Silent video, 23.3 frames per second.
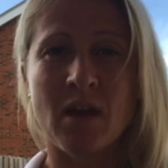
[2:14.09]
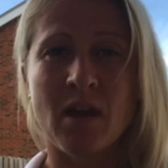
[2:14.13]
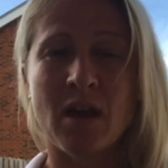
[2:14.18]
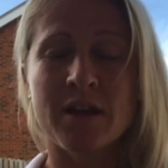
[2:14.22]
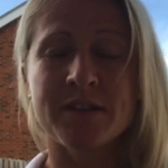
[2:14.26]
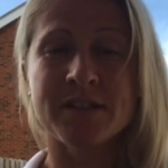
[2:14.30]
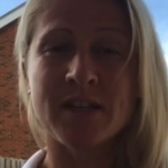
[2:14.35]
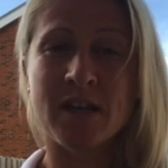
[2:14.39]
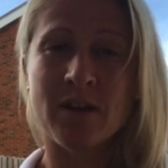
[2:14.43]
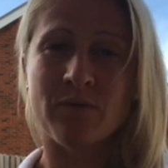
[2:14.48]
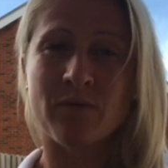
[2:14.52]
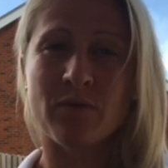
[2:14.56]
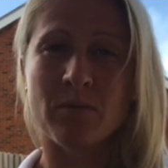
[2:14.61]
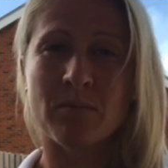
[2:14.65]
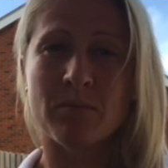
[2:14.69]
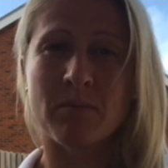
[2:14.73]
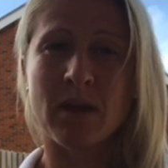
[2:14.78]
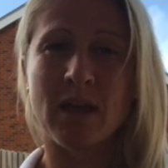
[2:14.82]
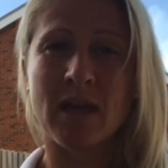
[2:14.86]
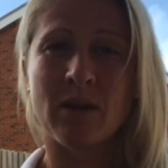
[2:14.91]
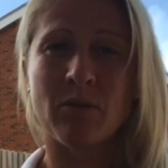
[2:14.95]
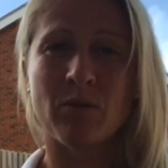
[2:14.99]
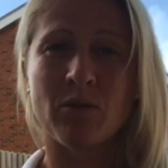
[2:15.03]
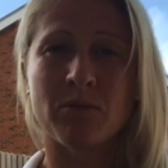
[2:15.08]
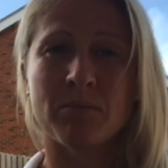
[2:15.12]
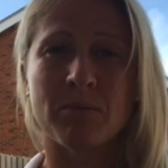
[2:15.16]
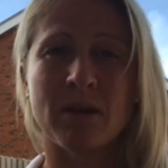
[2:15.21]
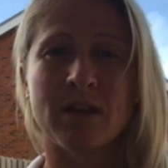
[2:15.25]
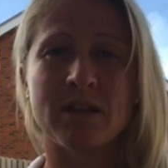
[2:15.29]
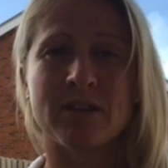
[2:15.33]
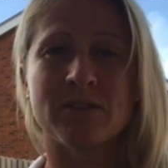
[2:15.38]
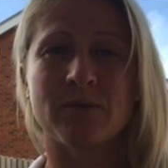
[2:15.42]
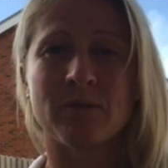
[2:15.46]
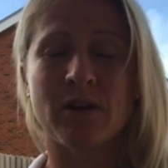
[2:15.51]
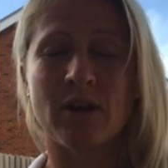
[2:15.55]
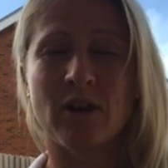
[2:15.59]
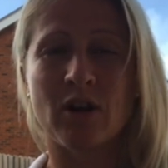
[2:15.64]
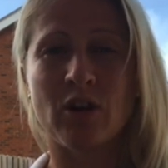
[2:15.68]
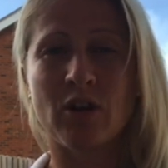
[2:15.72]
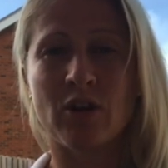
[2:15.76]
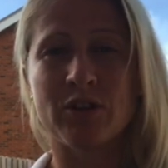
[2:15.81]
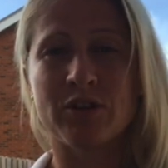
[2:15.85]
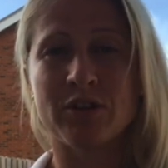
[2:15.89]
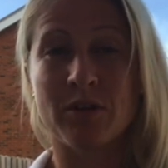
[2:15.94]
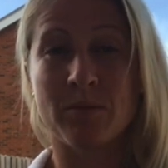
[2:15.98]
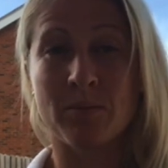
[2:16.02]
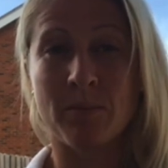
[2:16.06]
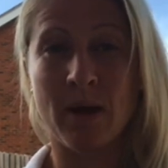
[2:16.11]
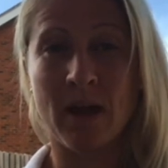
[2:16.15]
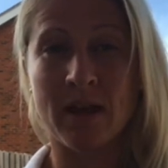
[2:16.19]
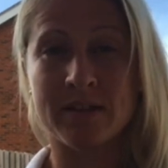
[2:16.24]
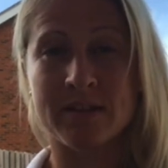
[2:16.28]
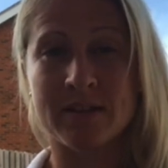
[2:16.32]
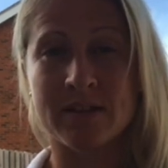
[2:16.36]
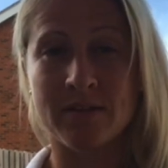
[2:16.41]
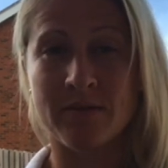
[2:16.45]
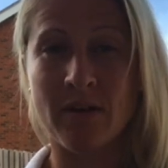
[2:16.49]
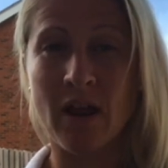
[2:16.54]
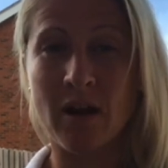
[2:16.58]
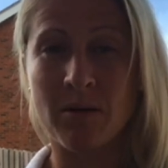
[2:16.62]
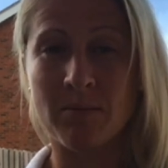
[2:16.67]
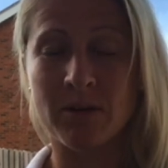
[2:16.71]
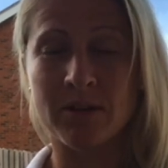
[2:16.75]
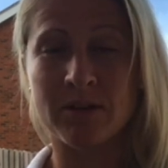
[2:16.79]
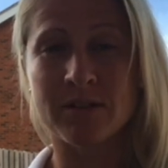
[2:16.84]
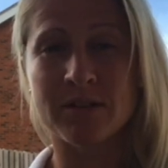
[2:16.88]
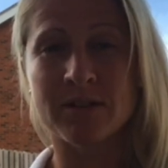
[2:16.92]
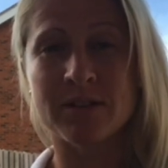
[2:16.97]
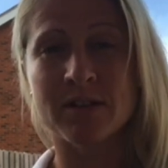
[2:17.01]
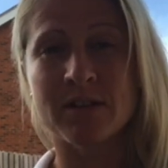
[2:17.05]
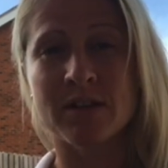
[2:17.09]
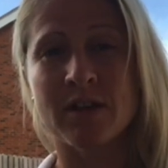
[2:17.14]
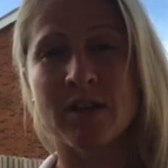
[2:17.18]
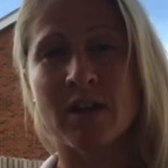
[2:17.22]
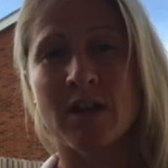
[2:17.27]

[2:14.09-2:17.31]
A tip from me would be to include a competitive element,